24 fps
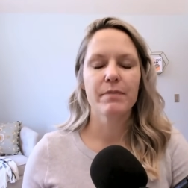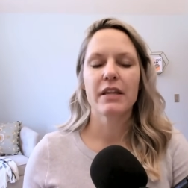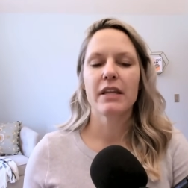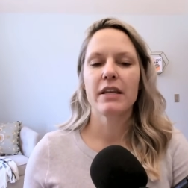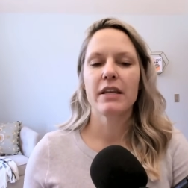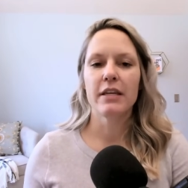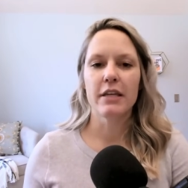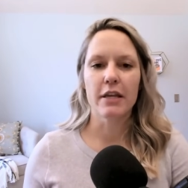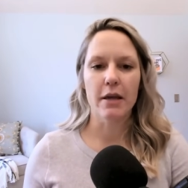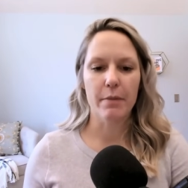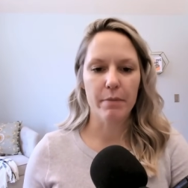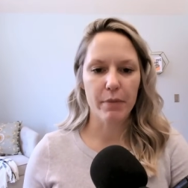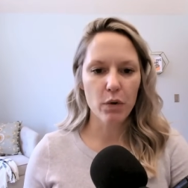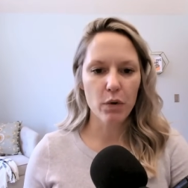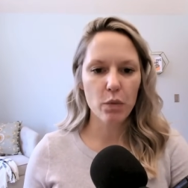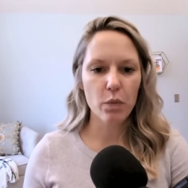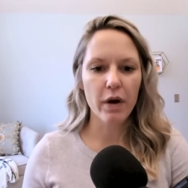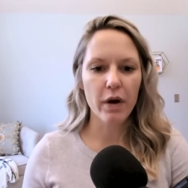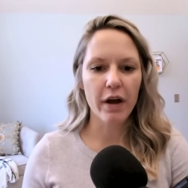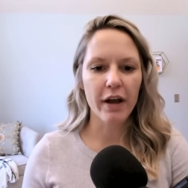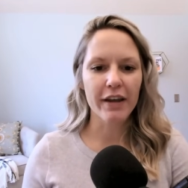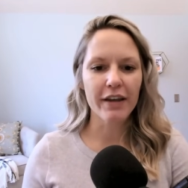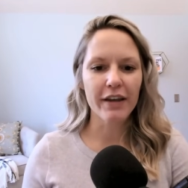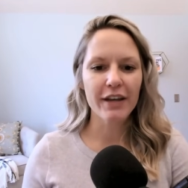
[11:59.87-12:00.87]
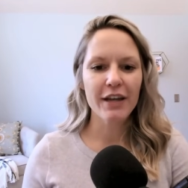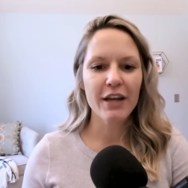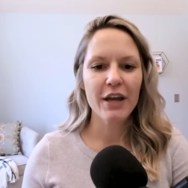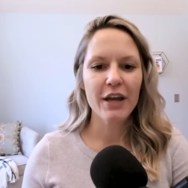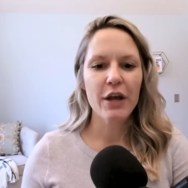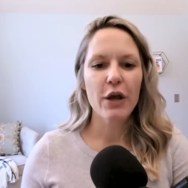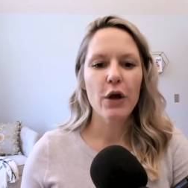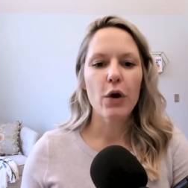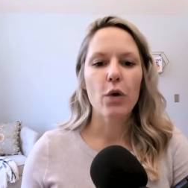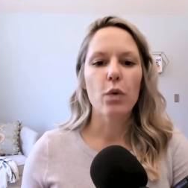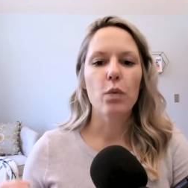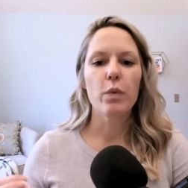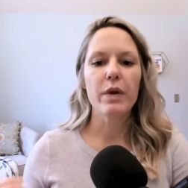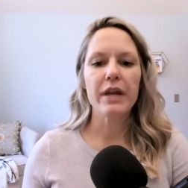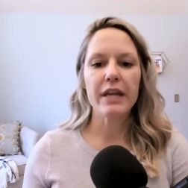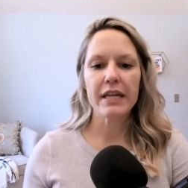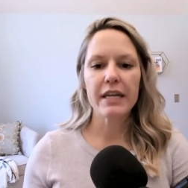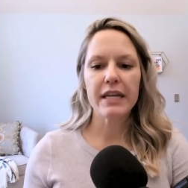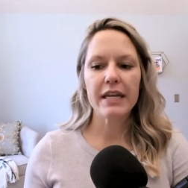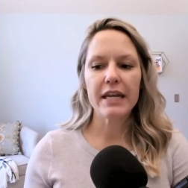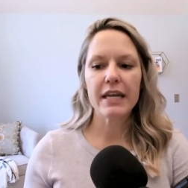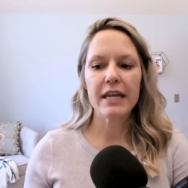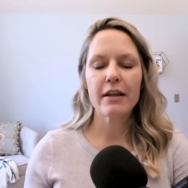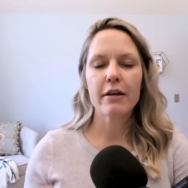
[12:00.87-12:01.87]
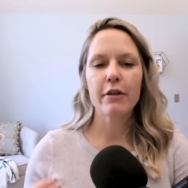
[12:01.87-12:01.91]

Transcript: Number one, we need a